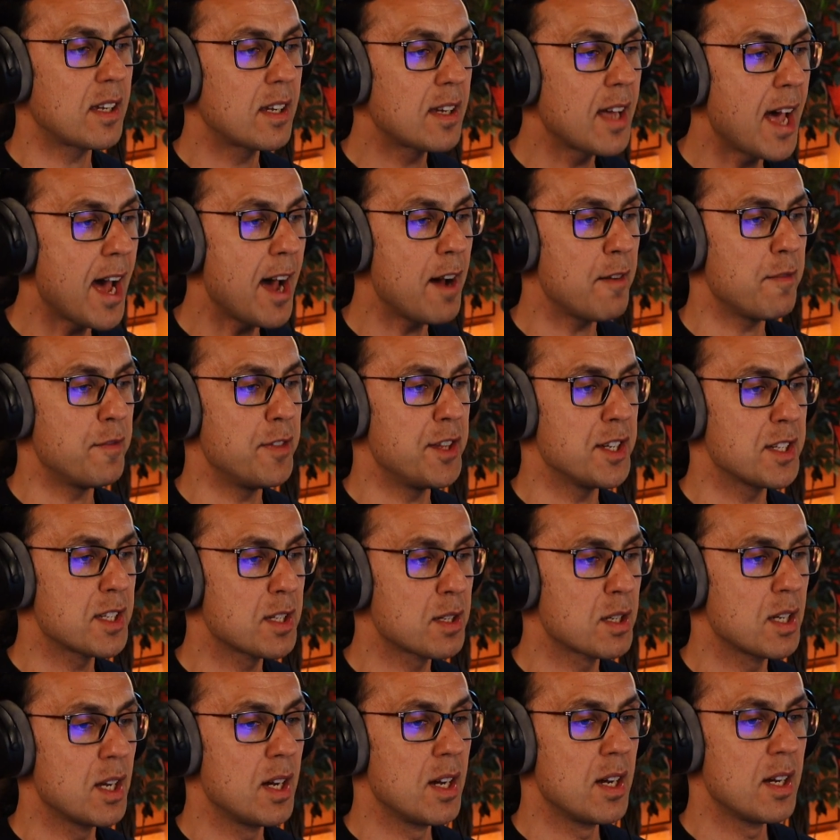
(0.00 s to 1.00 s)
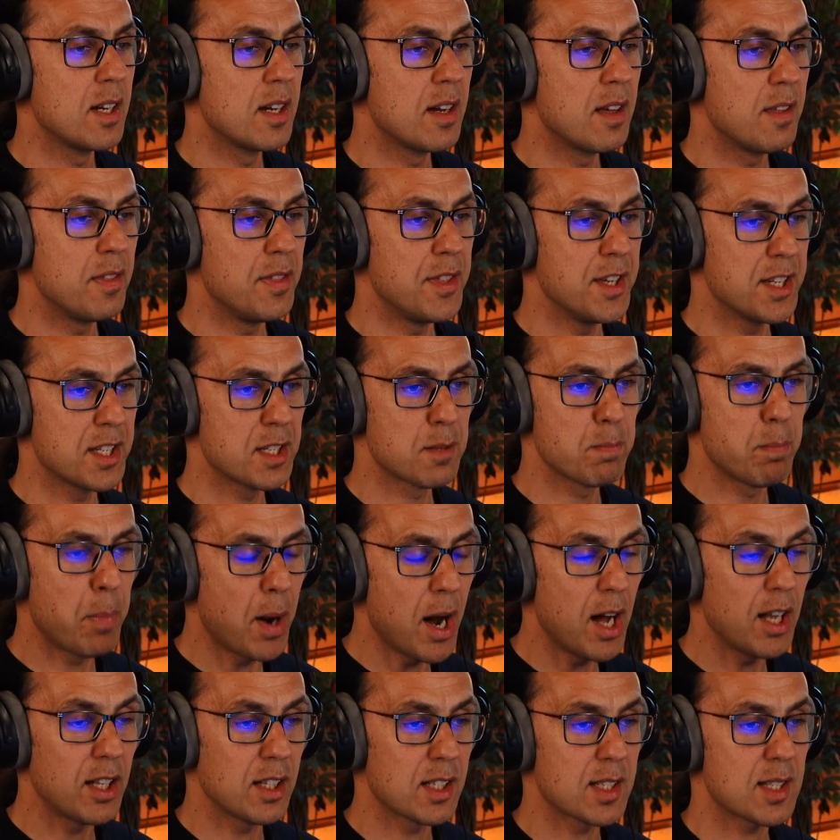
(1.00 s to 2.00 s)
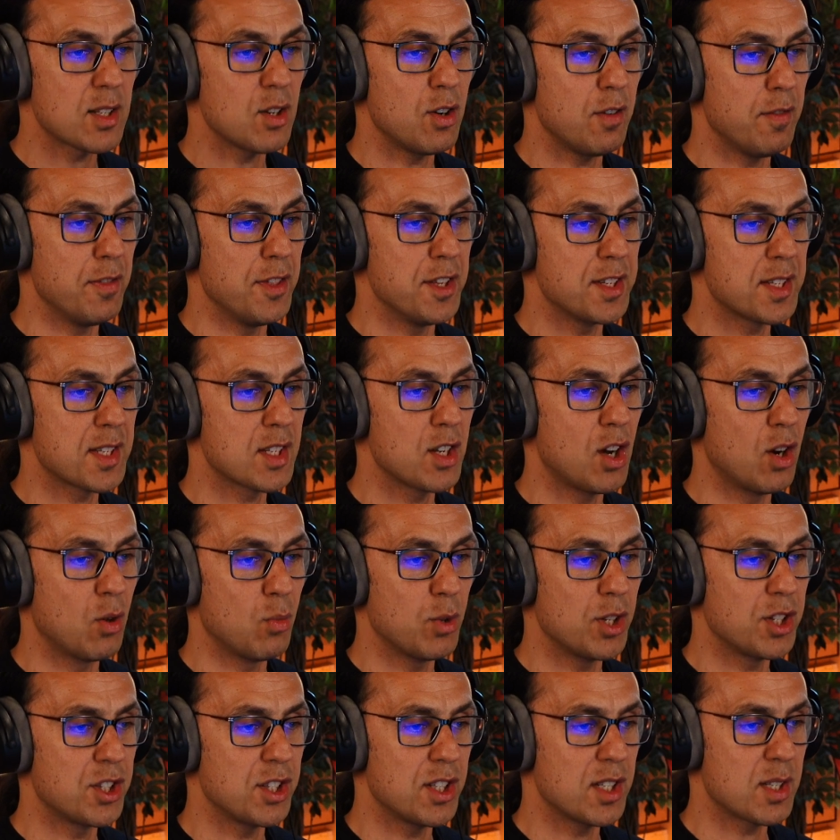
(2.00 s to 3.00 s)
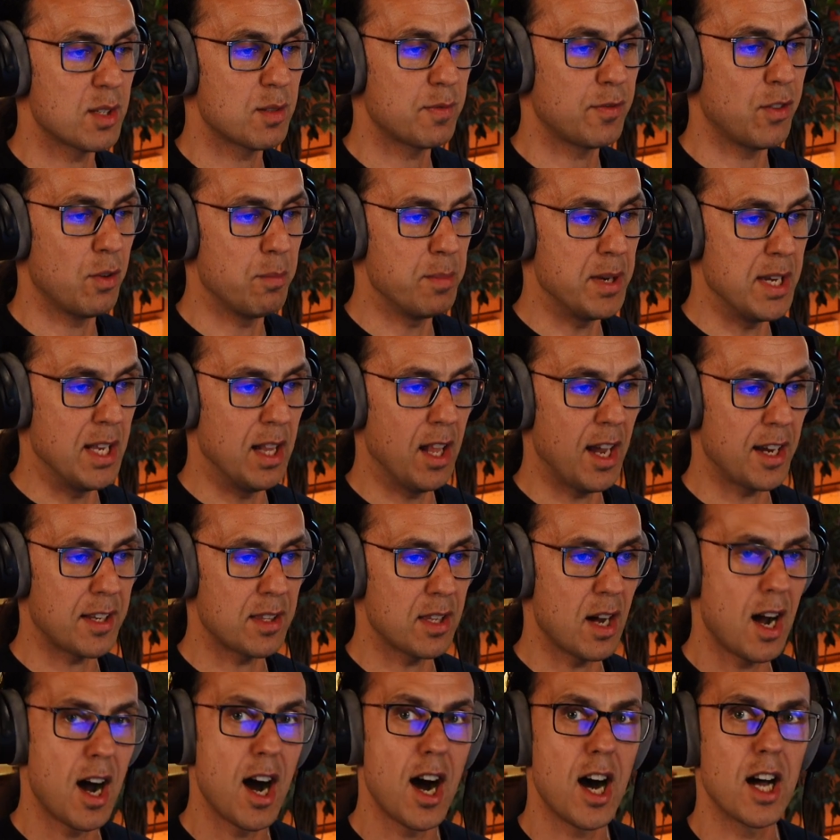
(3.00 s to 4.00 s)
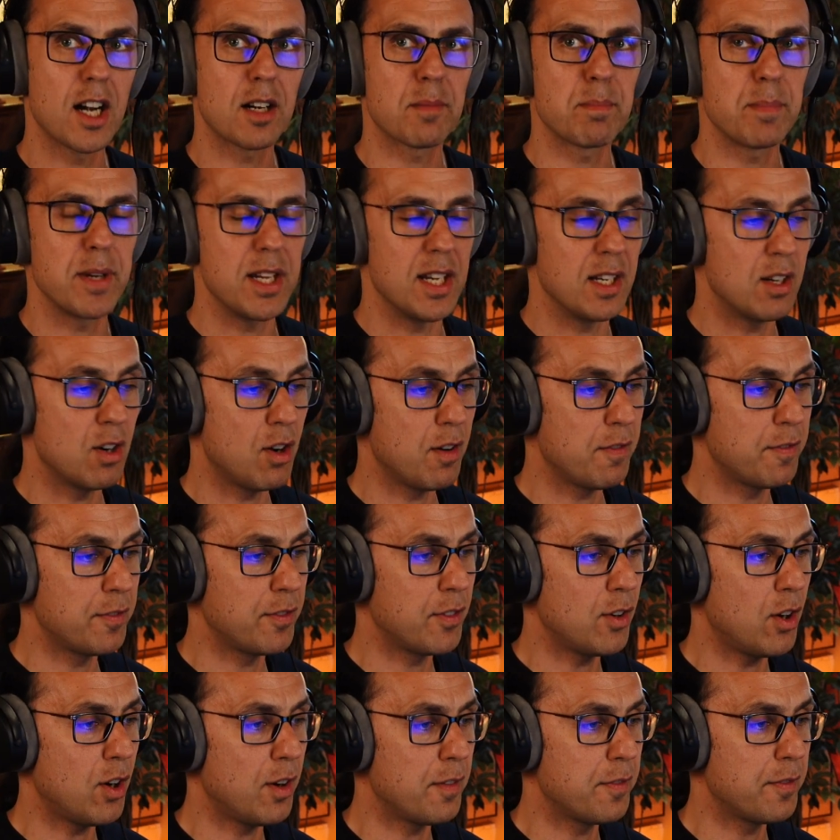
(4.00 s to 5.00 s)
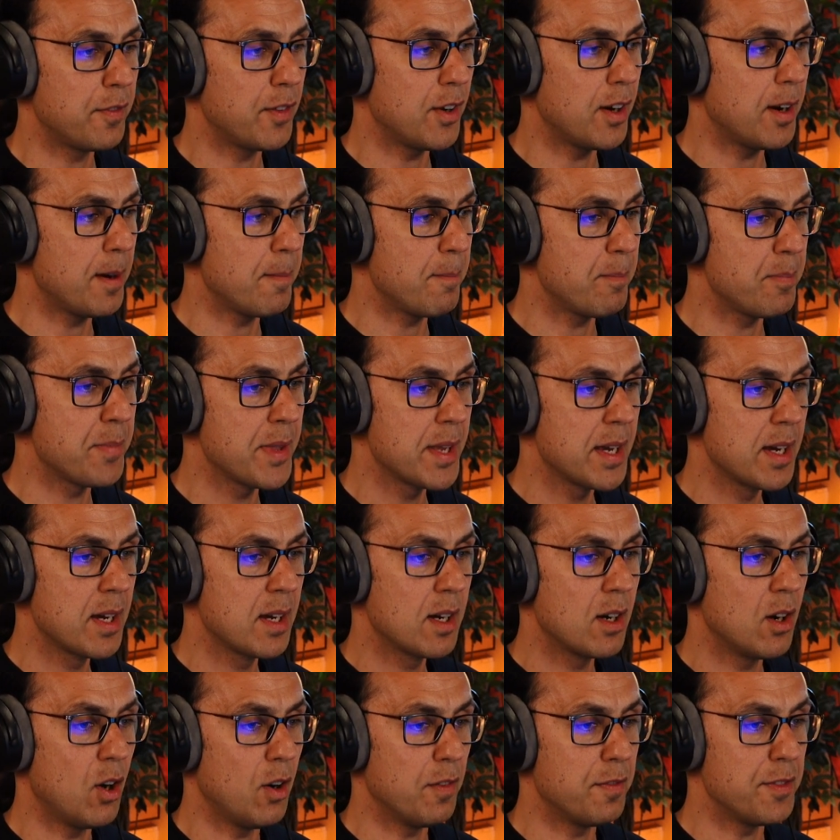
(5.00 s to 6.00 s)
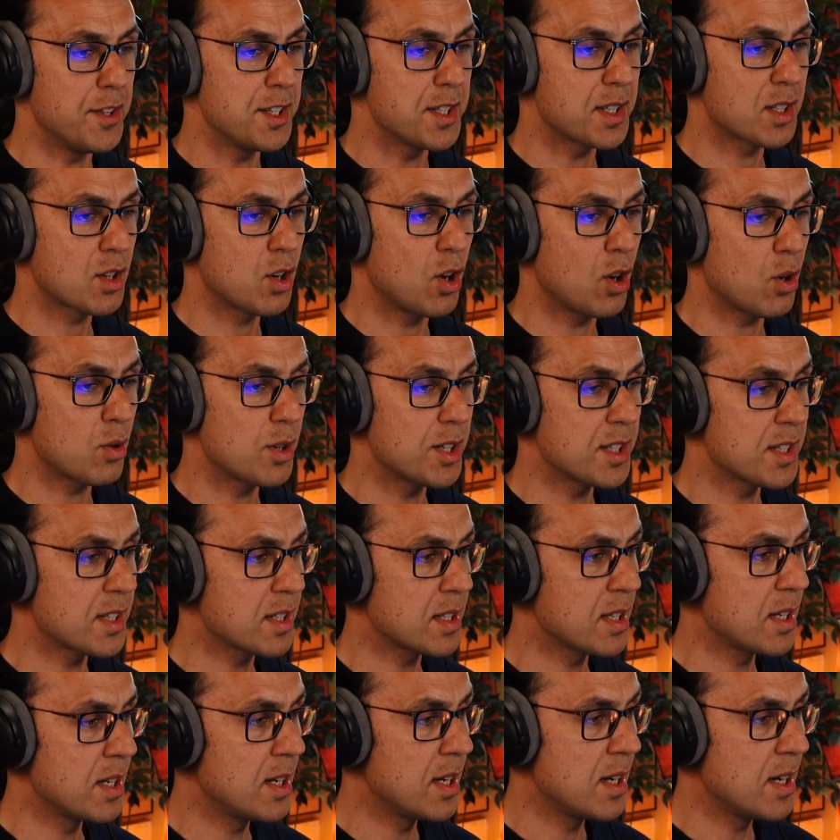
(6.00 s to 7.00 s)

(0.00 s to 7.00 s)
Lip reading: have this pulse of the song, which is for me like the heartbeat of this chorus.